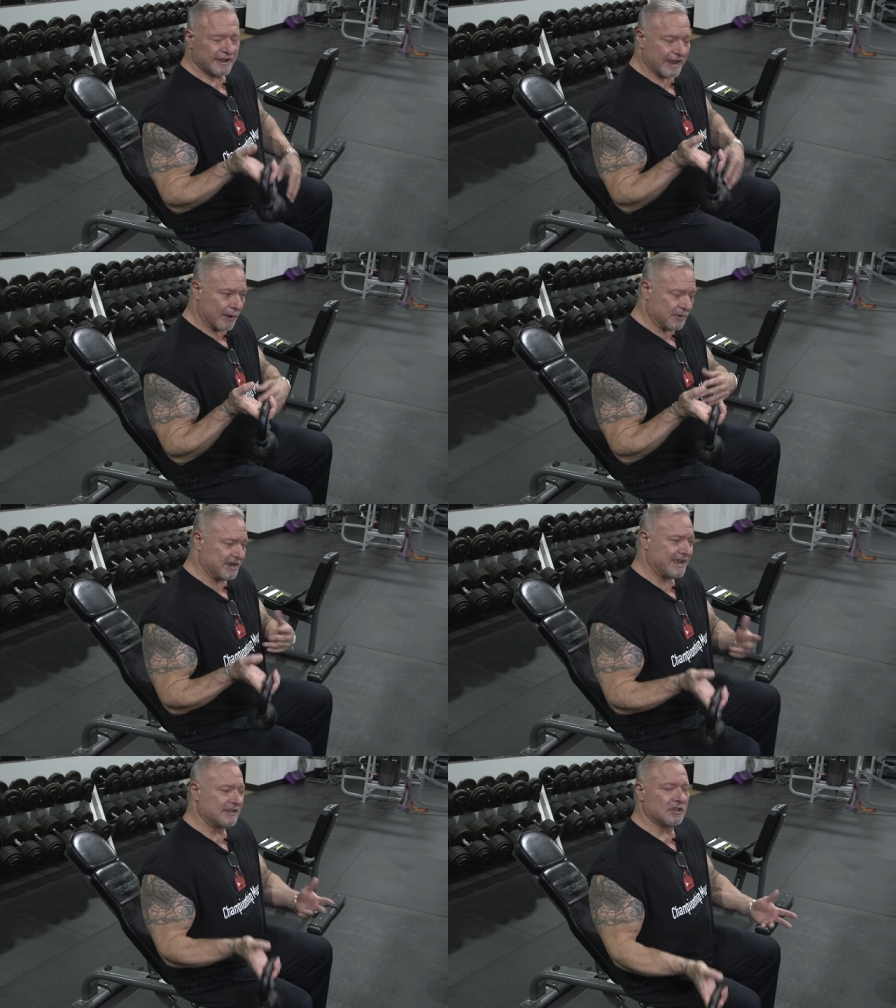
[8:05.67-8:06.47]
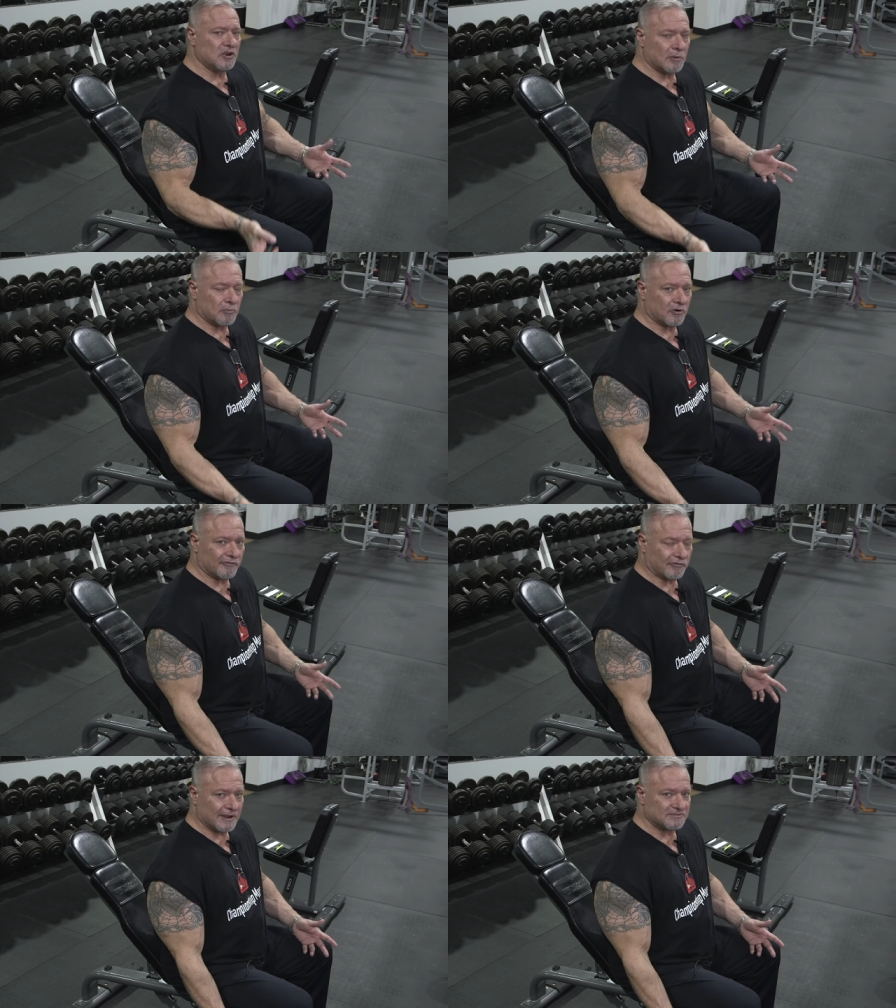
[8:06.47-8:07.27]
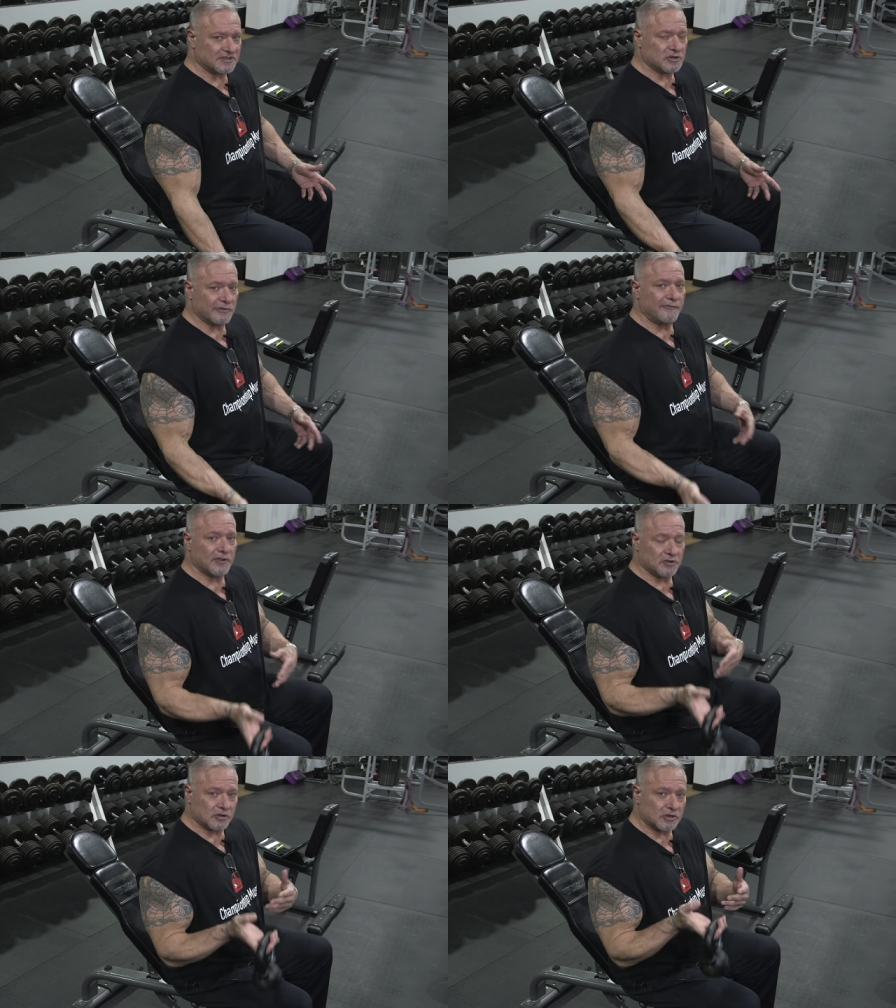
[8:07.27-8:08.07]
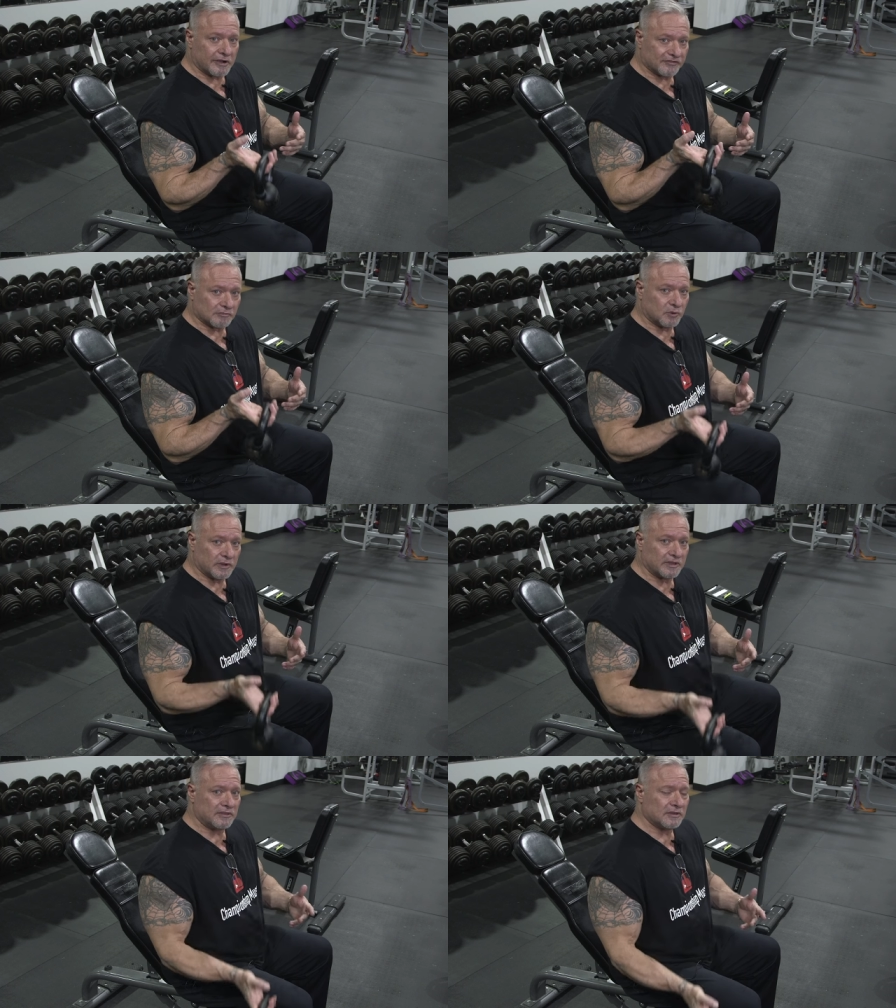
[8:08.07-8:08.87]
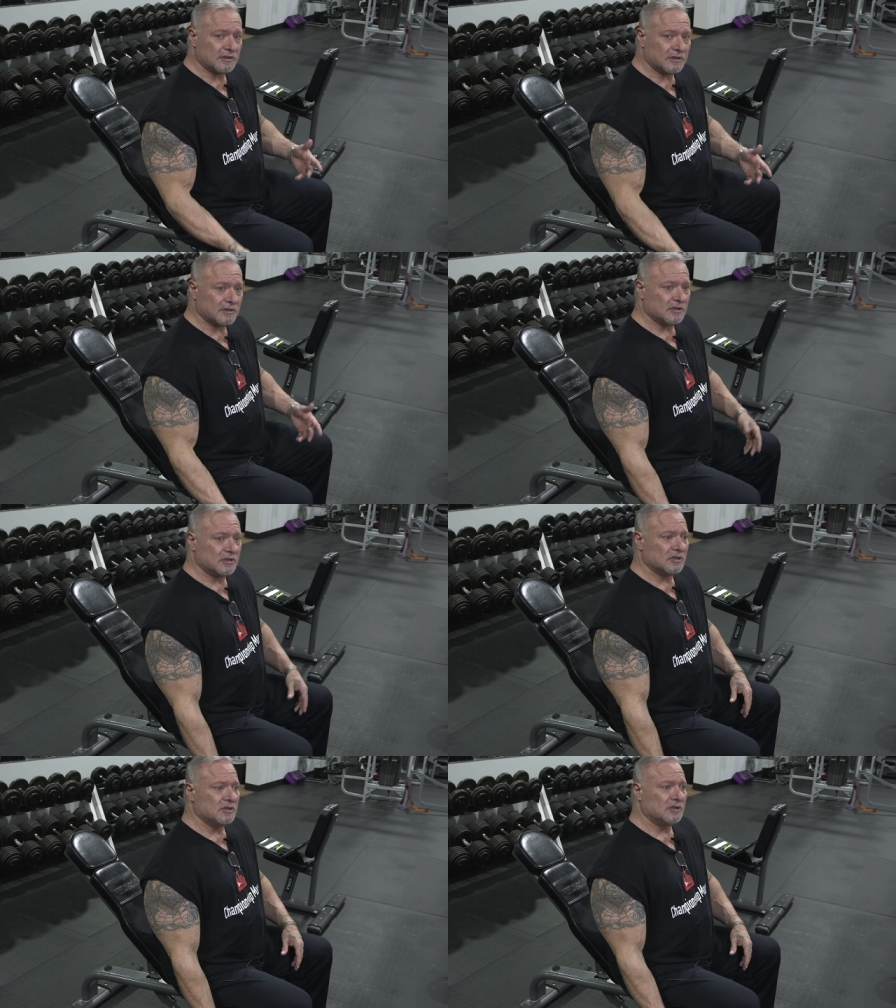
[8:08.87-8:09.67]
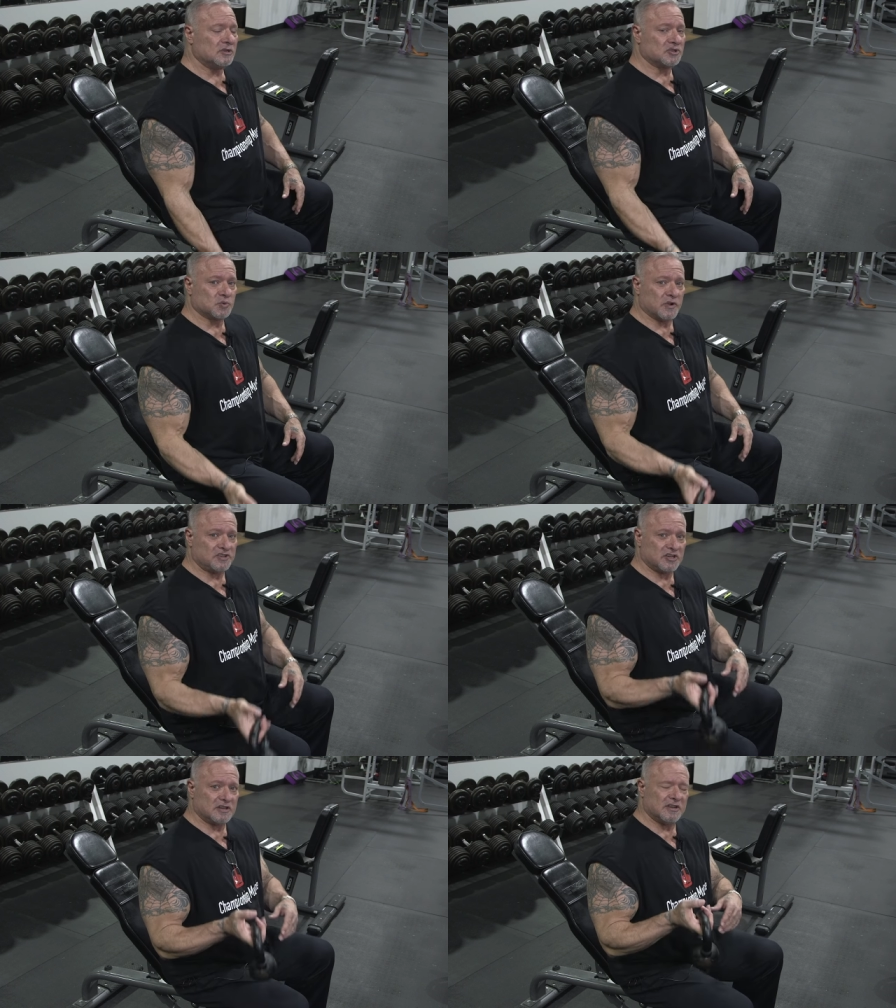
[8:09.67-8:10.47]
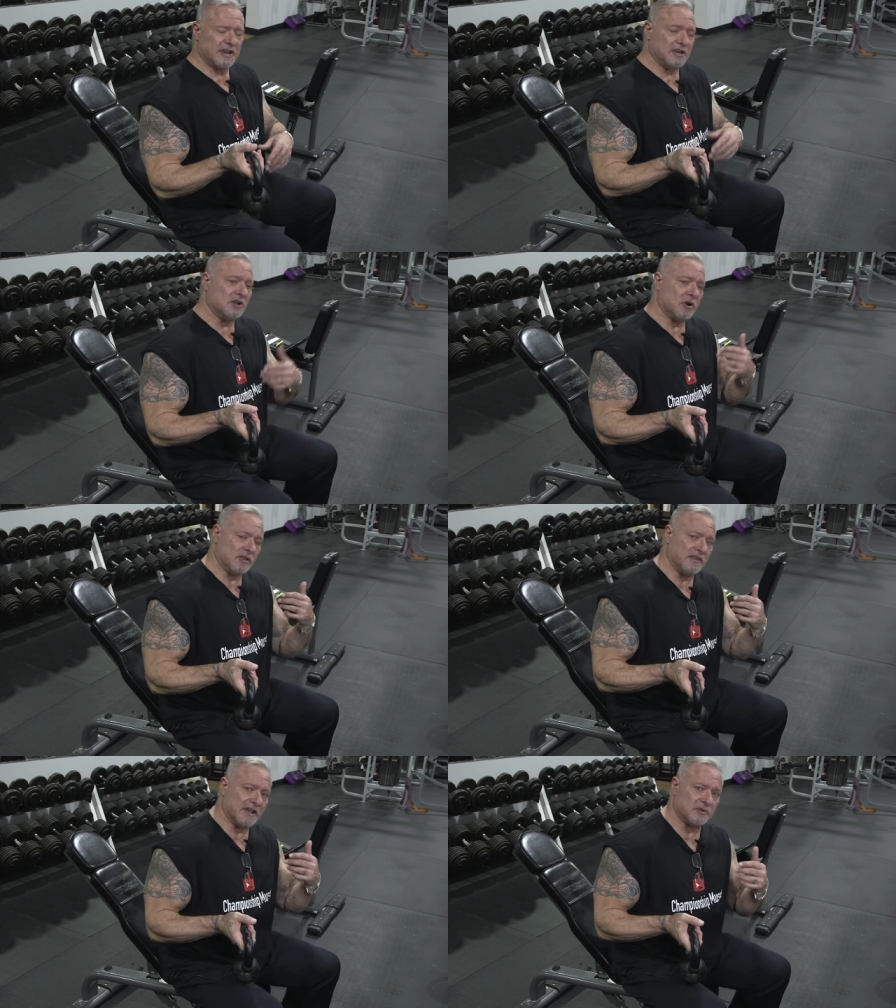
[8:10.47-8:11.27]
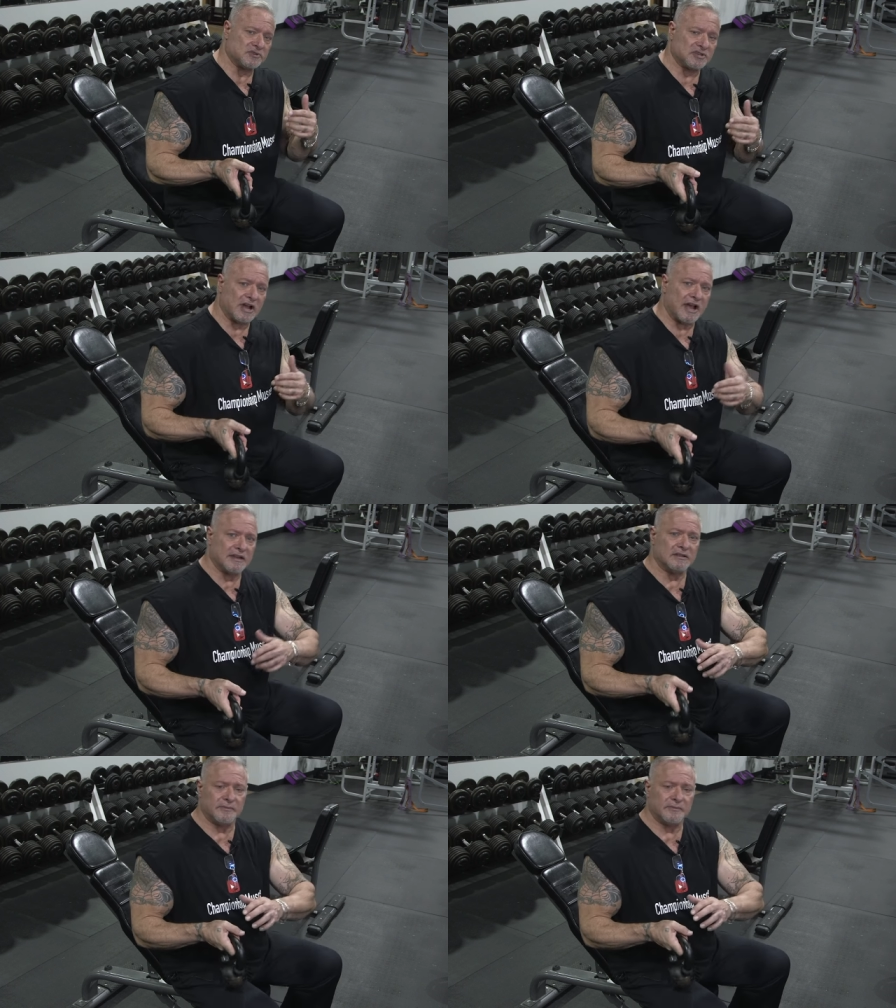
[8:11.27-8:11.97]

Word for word: And when you get the number of reps that you feel you're comfortable with, you switch it and you go to the other side.